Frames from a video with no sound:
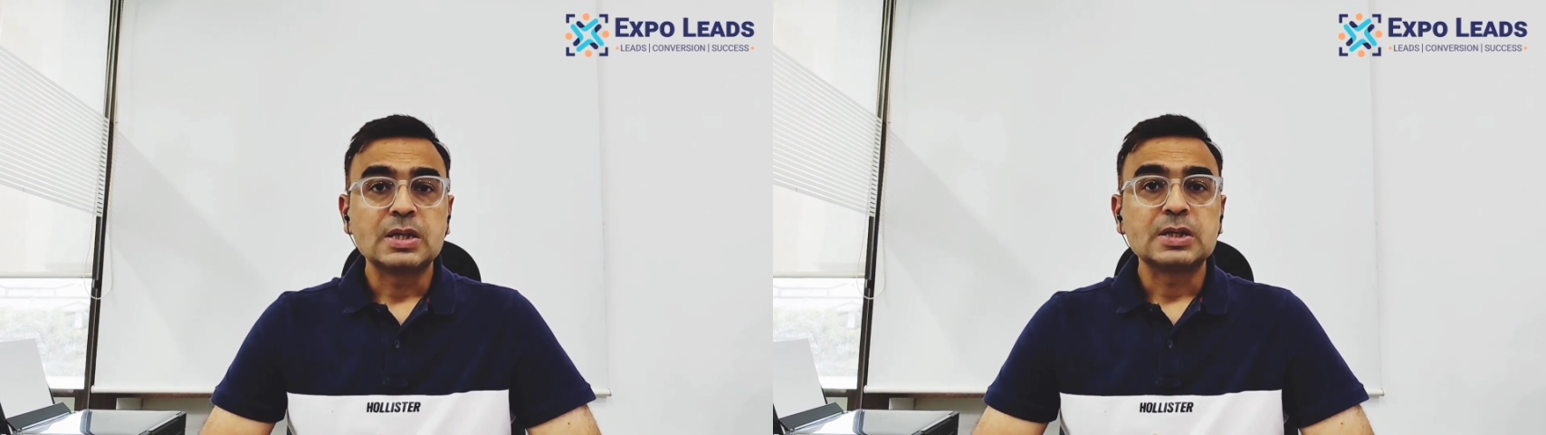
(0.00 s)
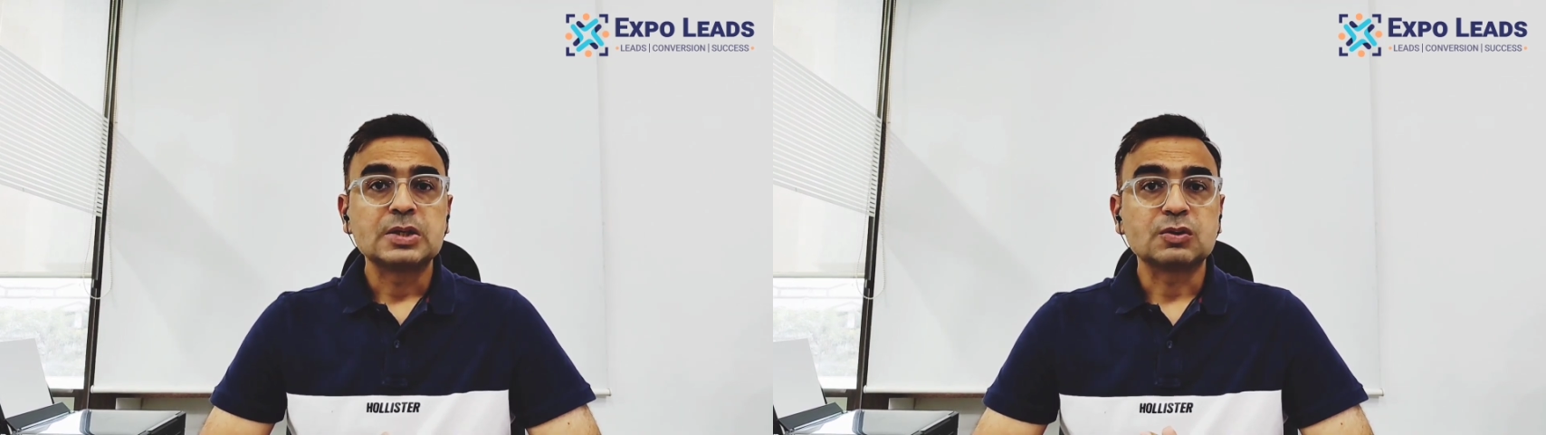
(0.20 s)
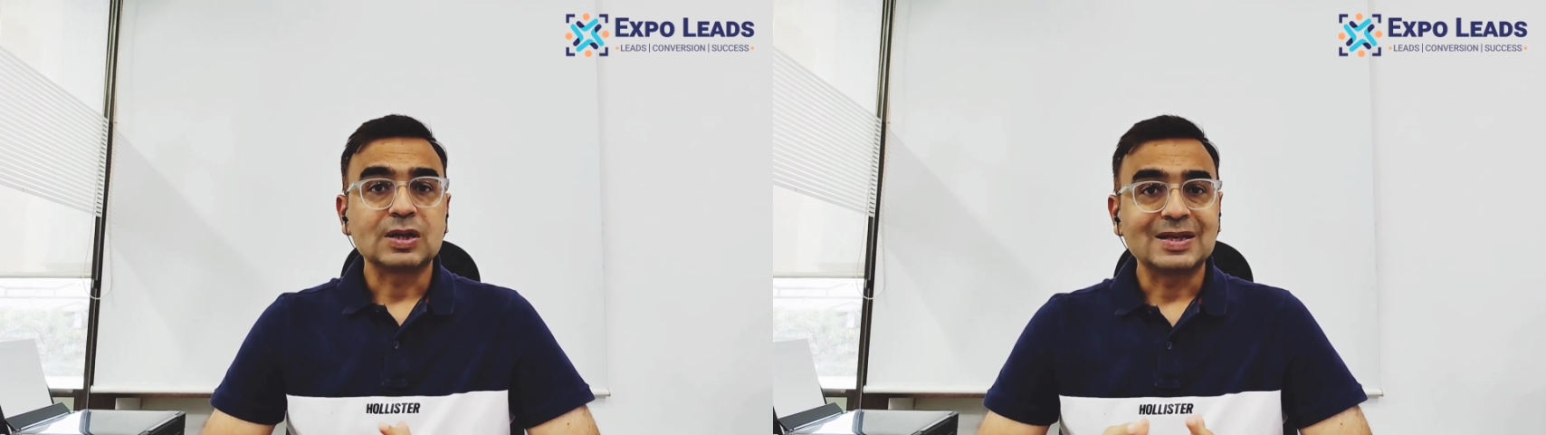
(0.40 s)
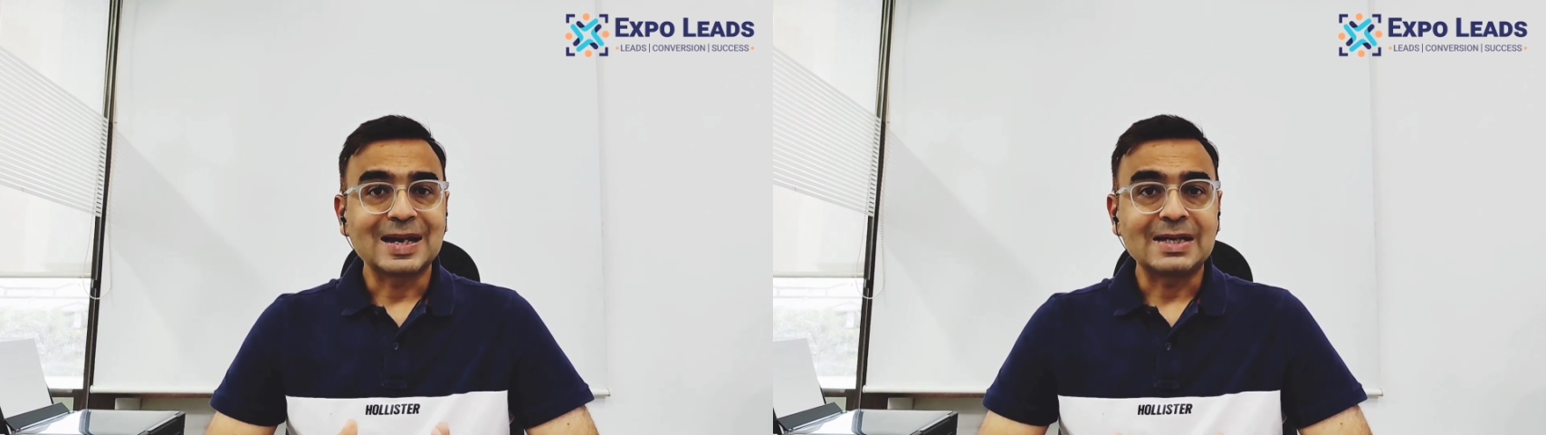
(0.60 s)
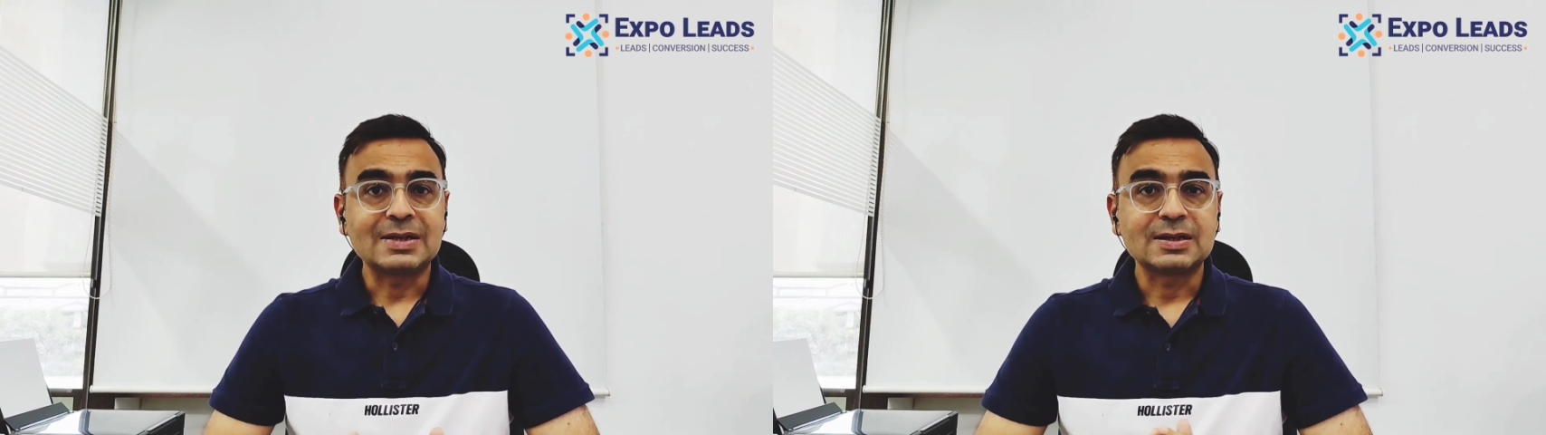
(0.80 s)
so in
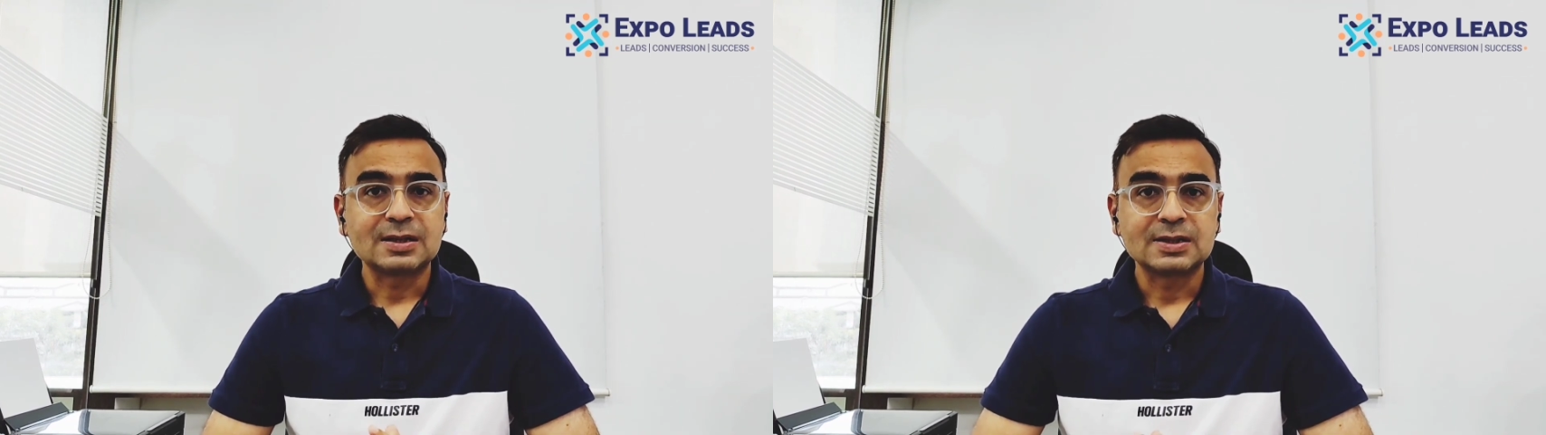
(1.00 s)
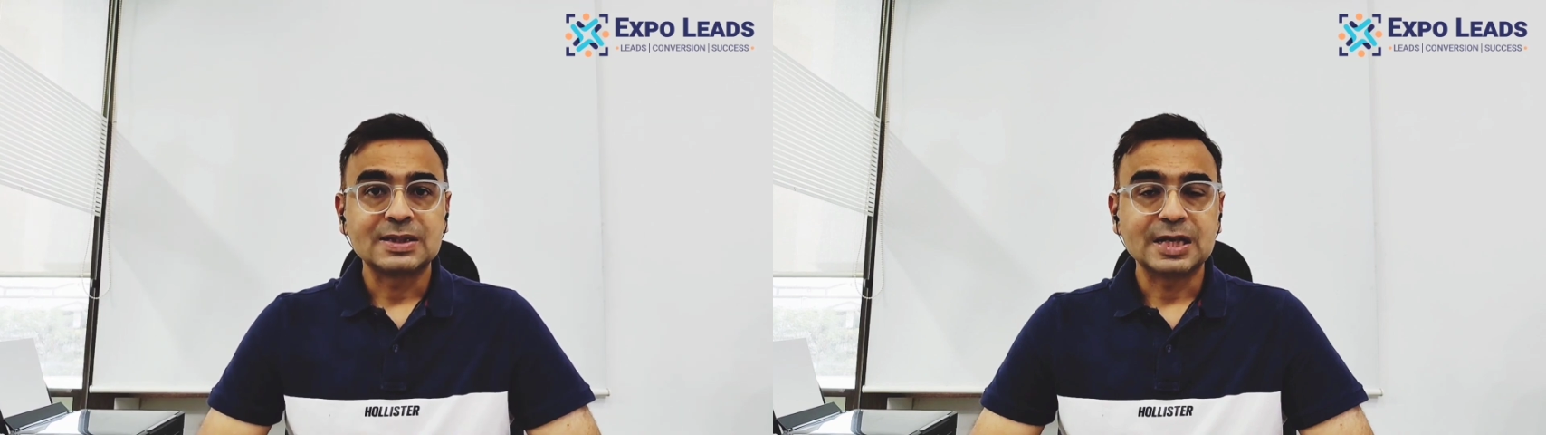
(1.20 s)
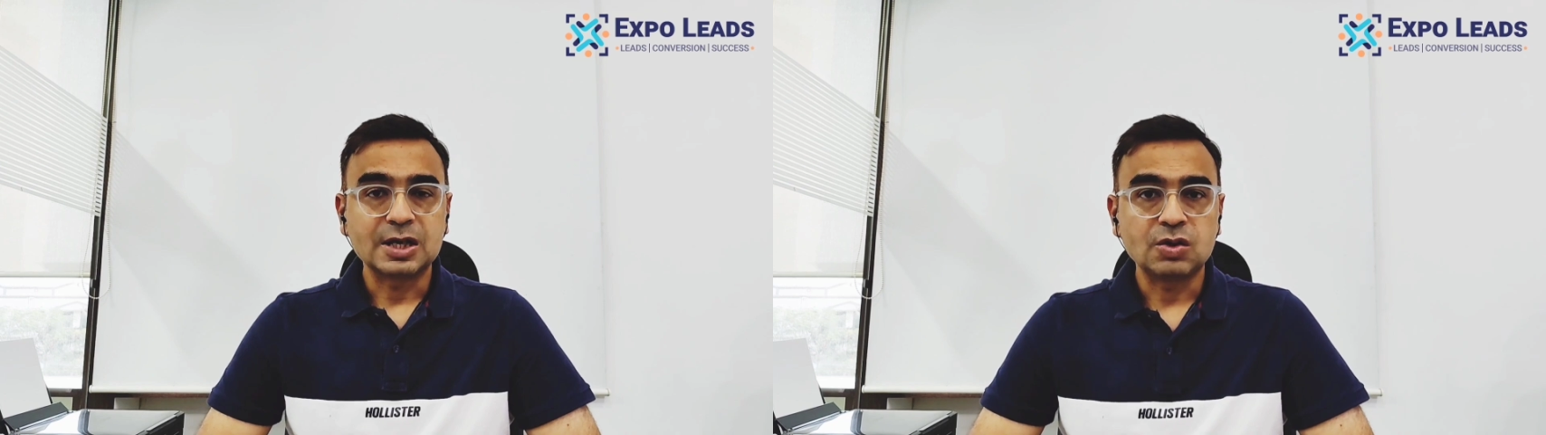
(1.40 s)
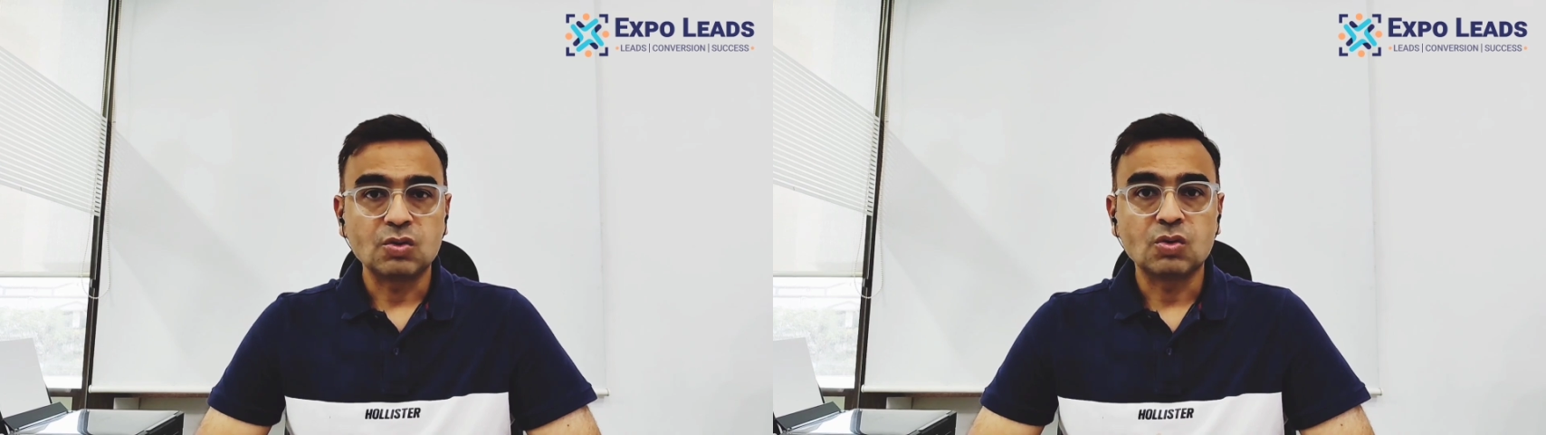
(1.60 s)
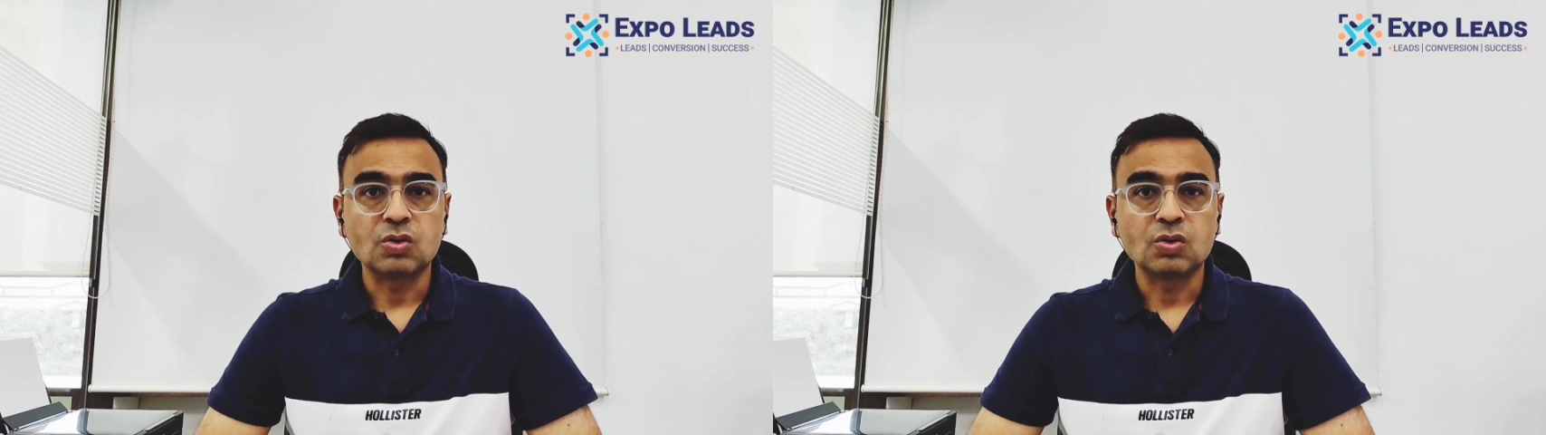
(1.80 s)
that scenario,